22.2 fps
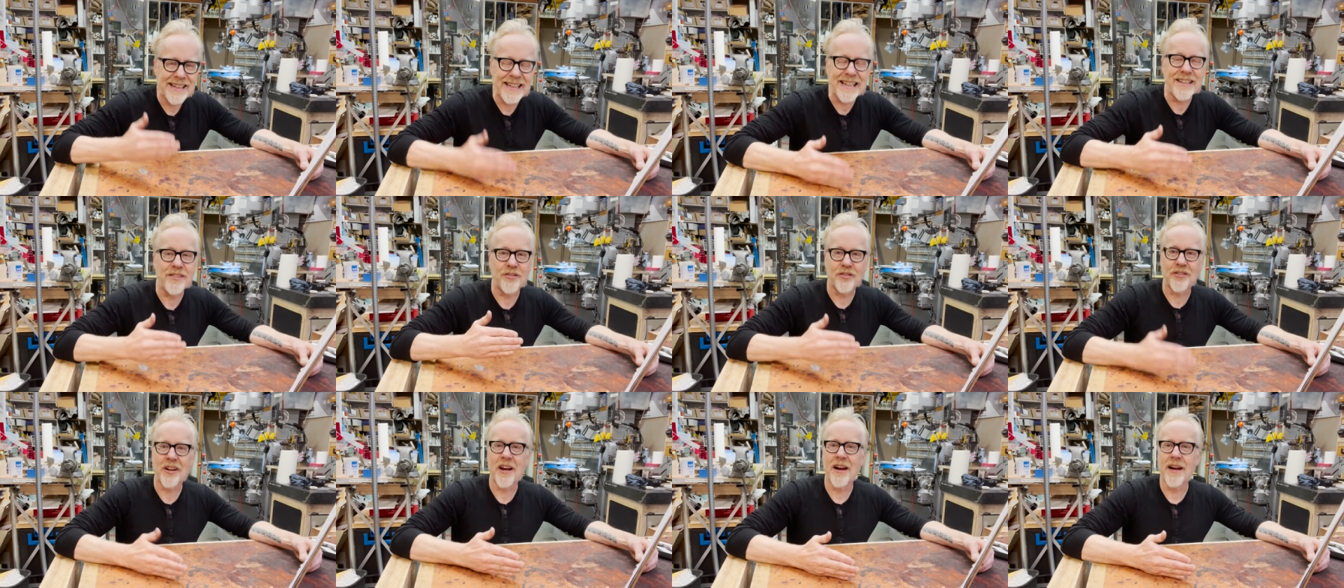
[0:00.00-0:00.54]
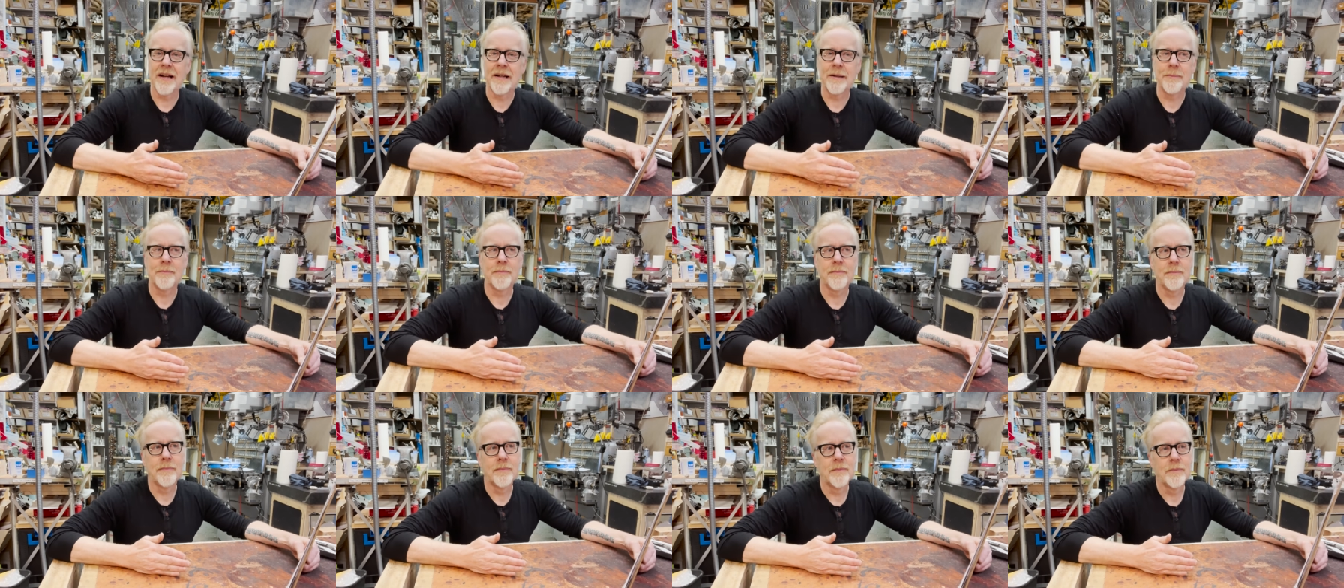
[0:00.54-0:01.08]
each
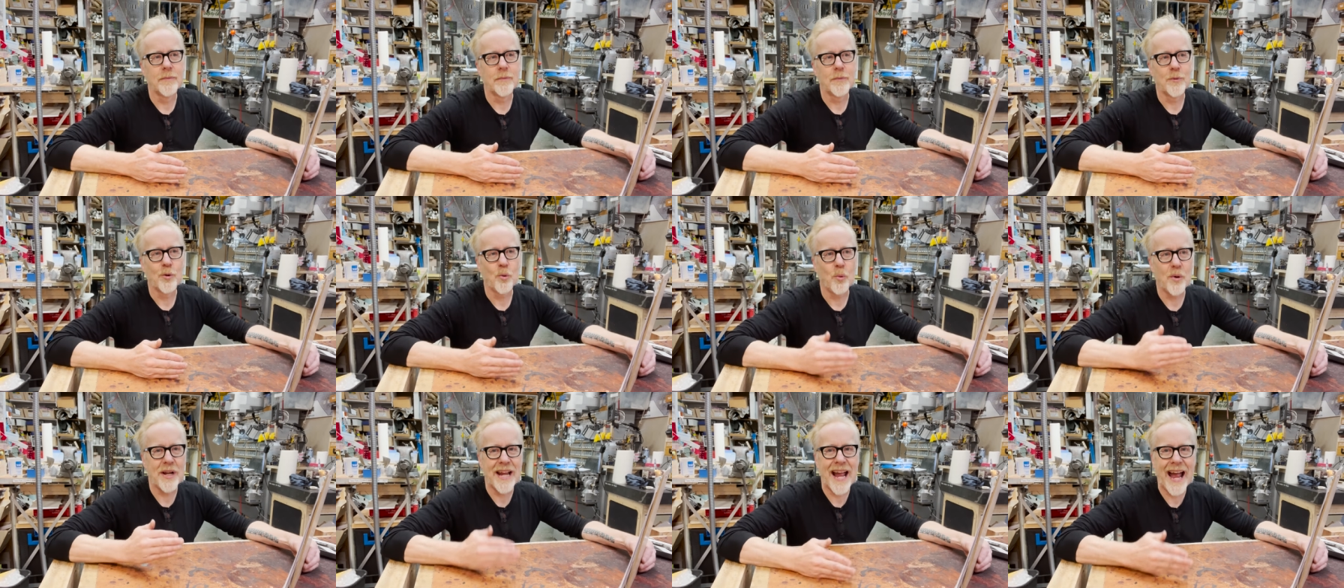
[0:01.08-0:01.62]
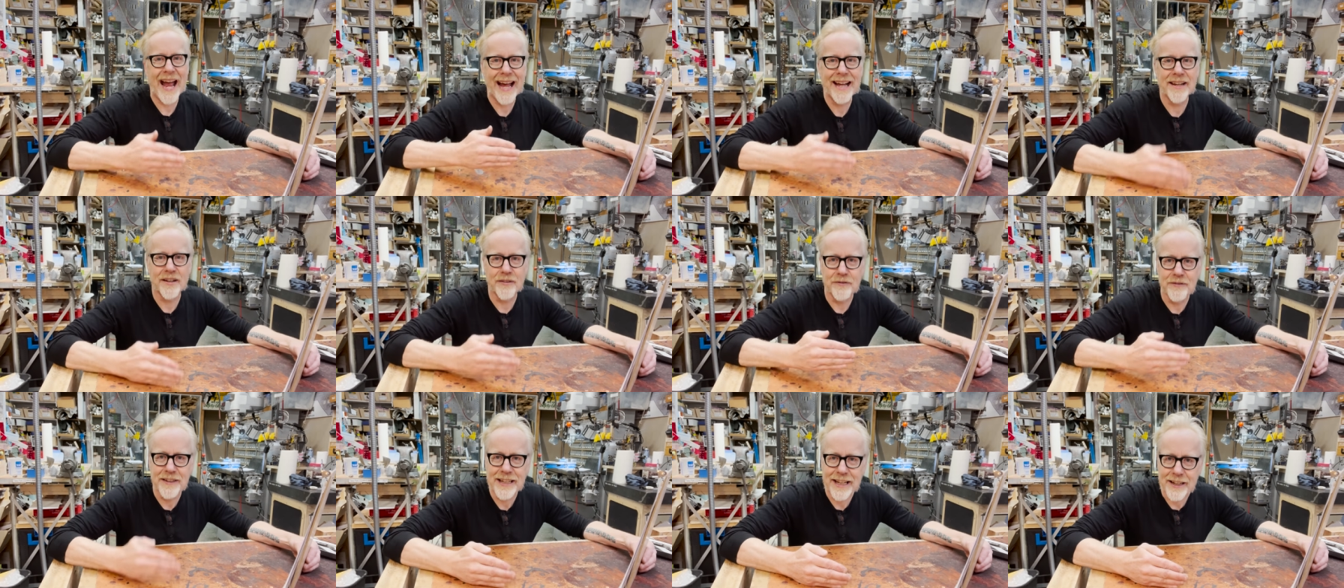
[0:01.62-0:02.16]
time we had a
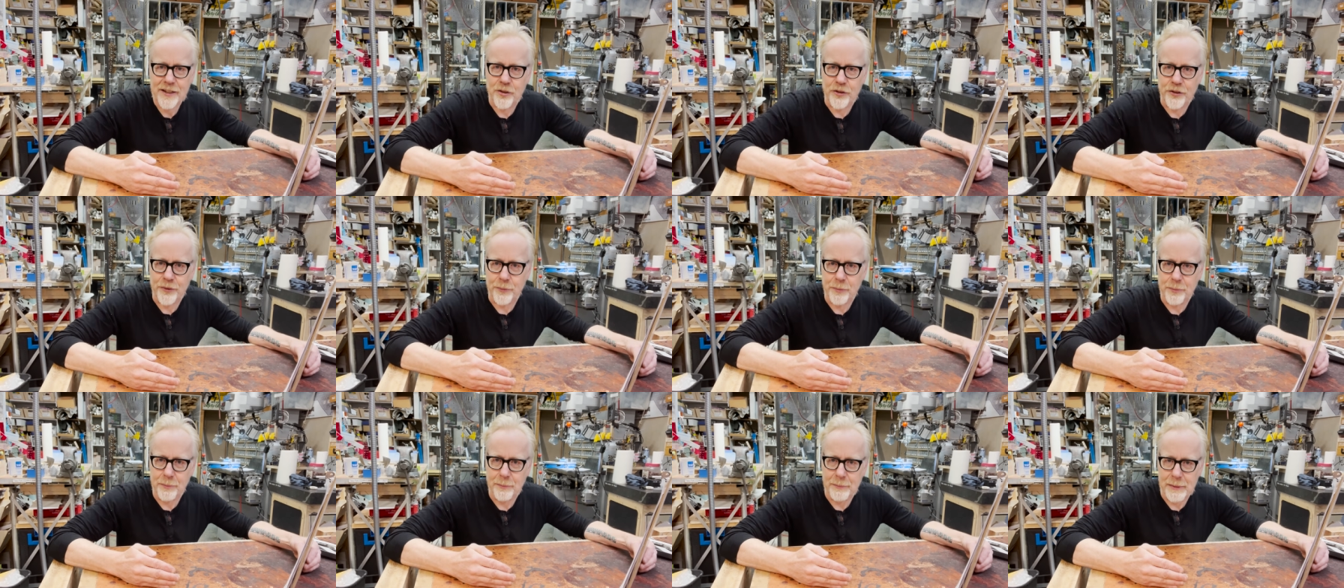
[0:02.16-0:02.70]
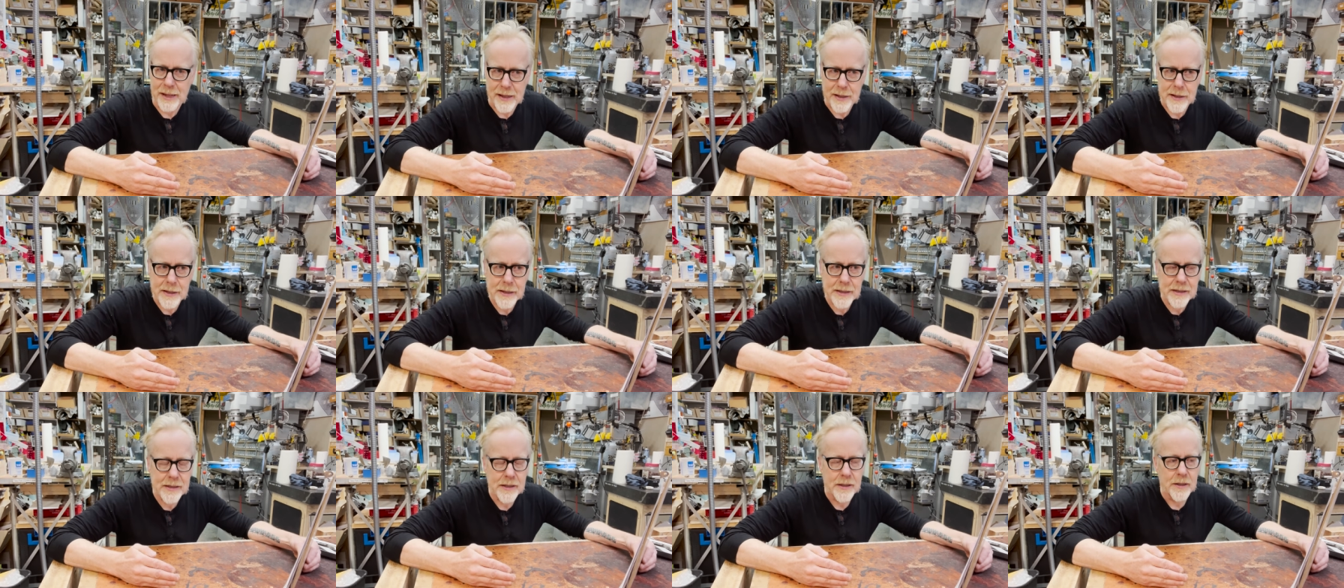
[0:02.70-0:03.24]
vehicle
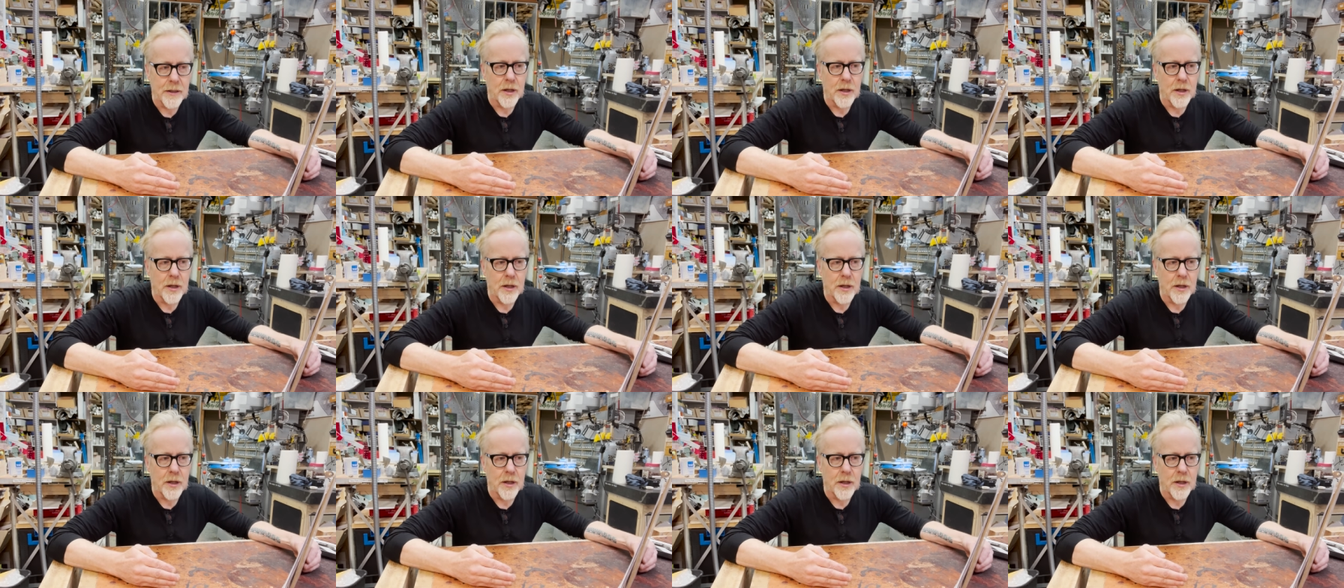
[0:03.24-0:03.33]
myth,